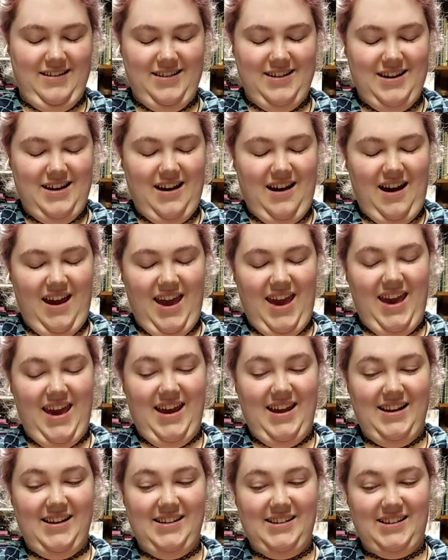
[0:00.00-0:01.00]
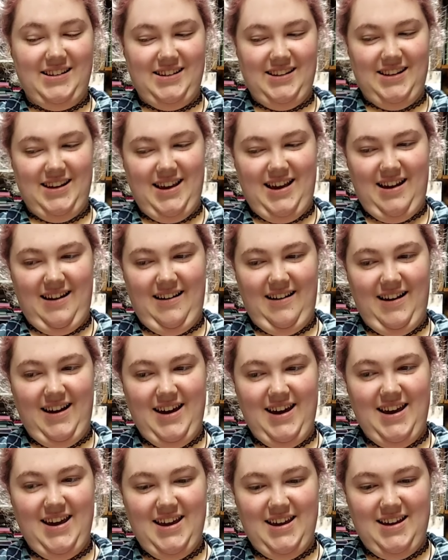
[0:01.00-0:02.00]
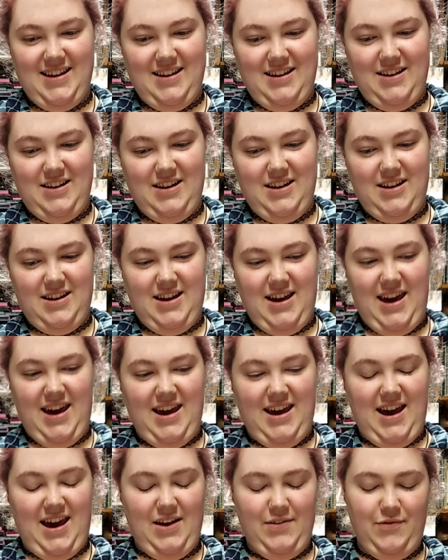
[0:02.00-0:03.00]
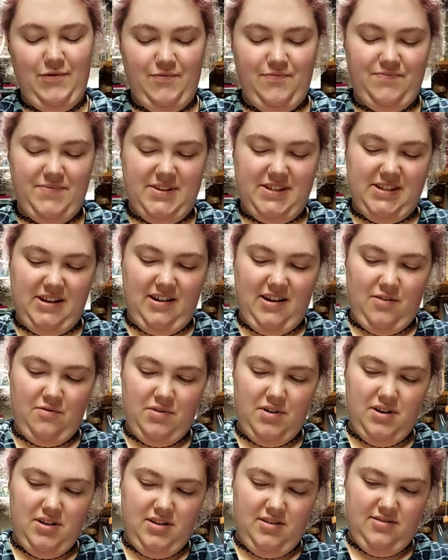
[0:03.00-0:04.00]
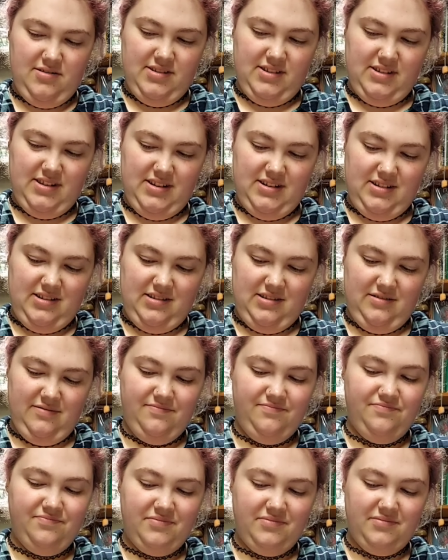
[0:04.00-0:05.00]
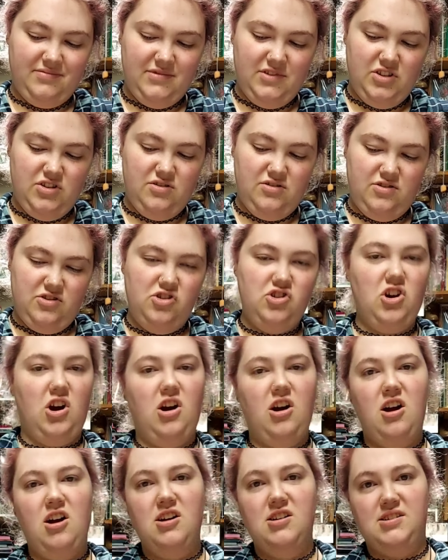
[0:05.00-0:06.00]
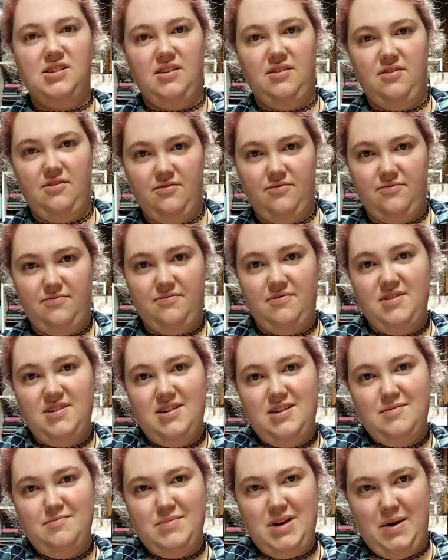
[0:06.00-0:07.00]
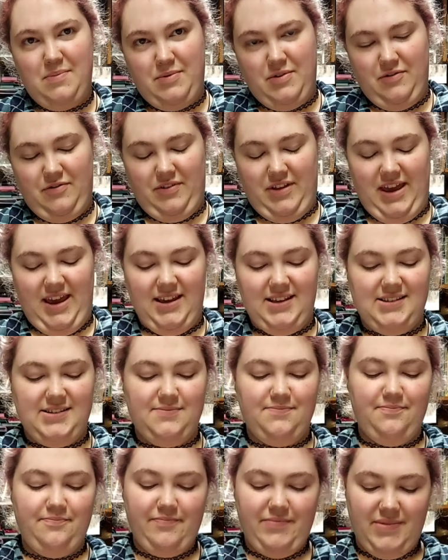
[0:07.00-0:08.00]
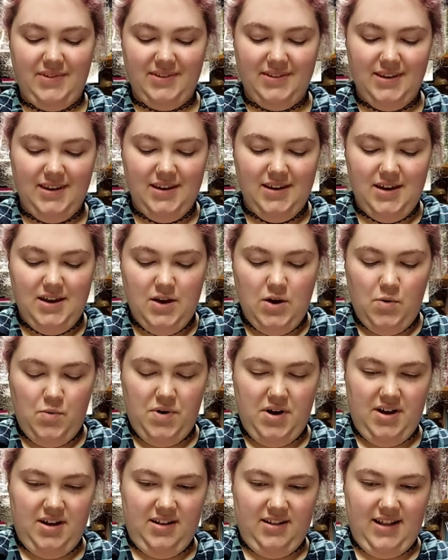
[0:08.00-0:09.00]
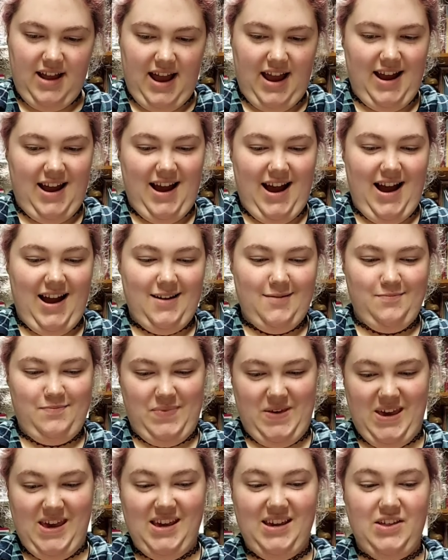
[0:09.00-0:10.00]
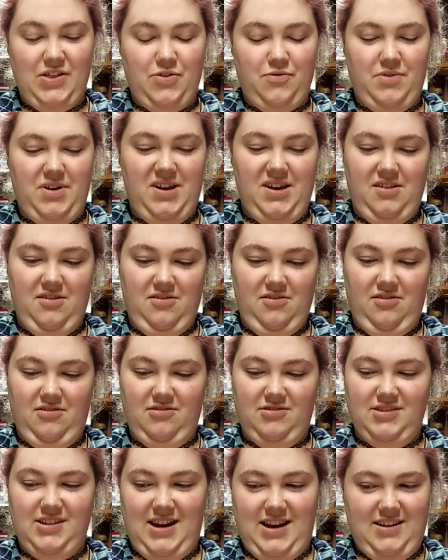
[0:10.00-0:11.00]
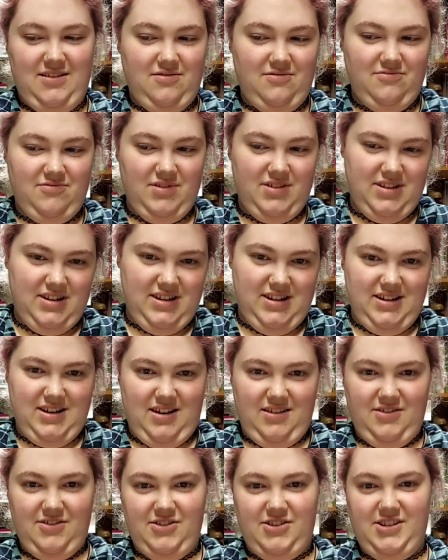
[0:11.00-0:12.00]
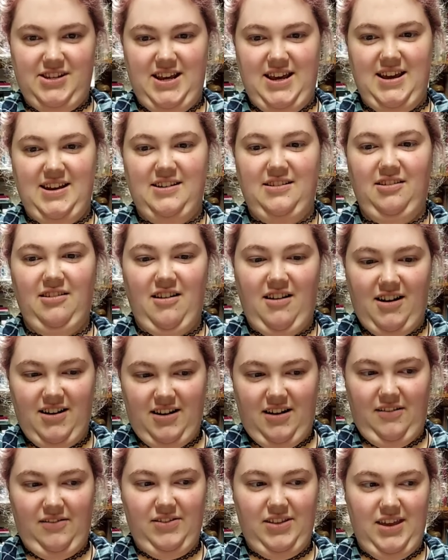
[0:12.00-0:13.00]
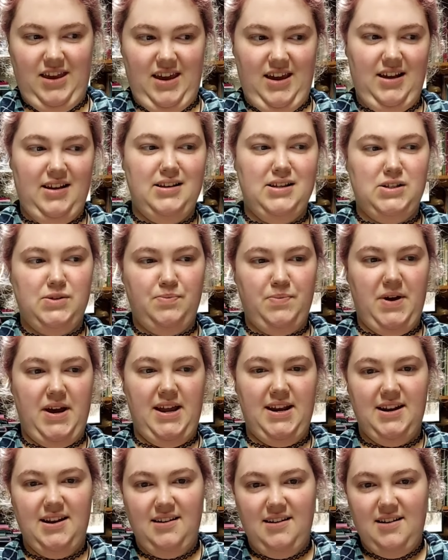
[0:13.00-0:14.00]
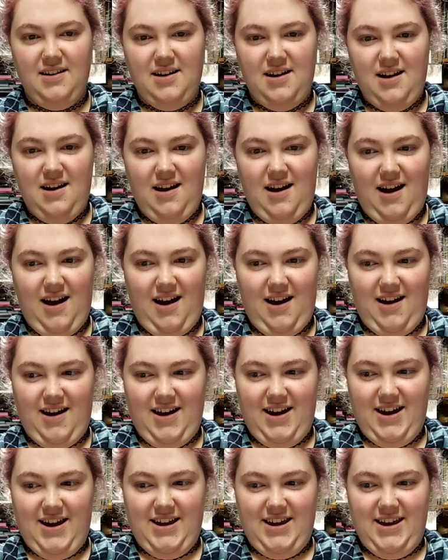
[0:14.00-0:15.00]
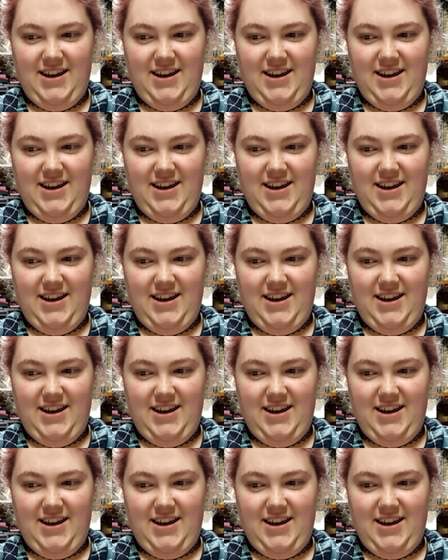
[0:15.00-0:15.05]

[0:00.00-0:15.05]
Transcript: and I, I saw one of those little jars of pepper flakes. Well, being a three year old, I don't really understand a lot of things, but I